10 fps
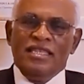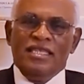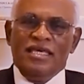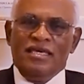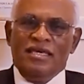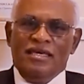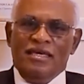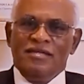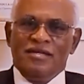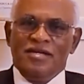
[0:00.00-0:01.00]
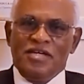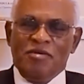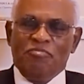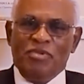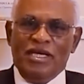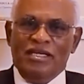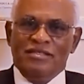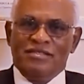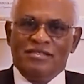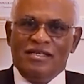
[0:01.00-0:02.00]
The internship
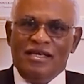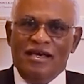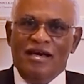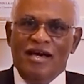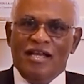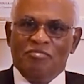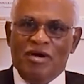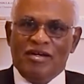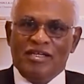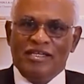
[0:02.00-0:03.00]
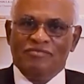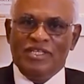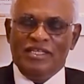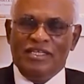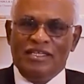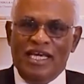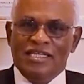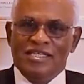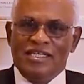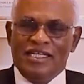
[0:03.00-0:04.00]
is a hallmark of the
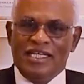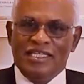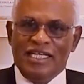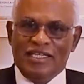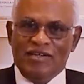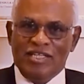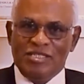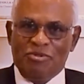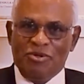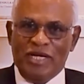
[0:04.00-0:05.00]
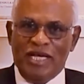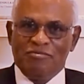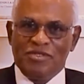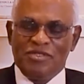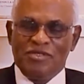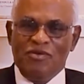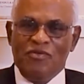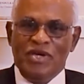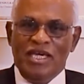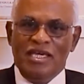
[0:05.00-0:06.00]
engineering and technology programs.
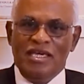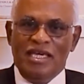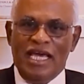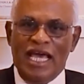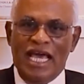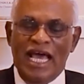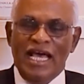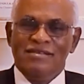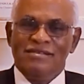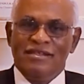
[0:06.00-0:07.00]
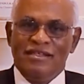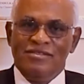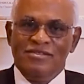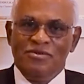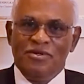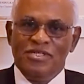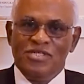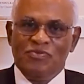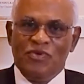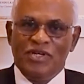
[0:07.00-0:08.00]
We ask the students
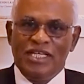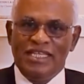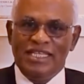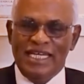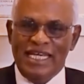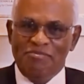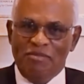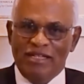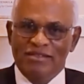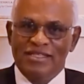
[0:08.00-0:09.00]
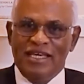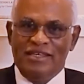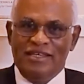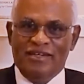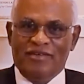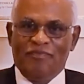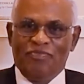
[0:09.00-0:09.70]
to work 3 months a year